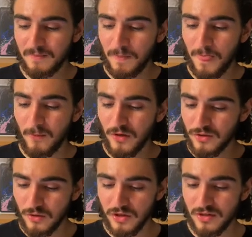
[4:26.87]
we also
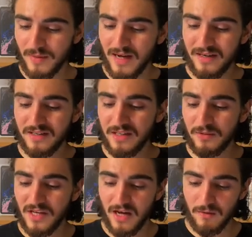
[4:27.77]
learned about how to deal with
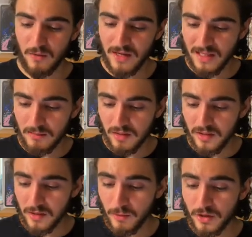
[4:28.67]
out of vocabulary
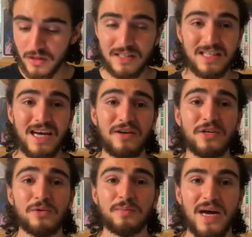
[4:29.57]
words and how to use
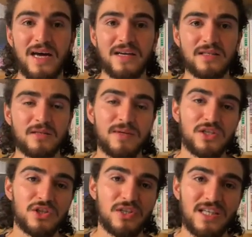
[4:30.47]
padding to make sure
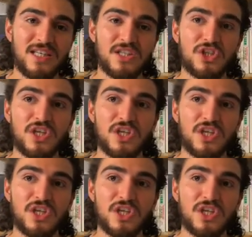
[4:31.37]
that each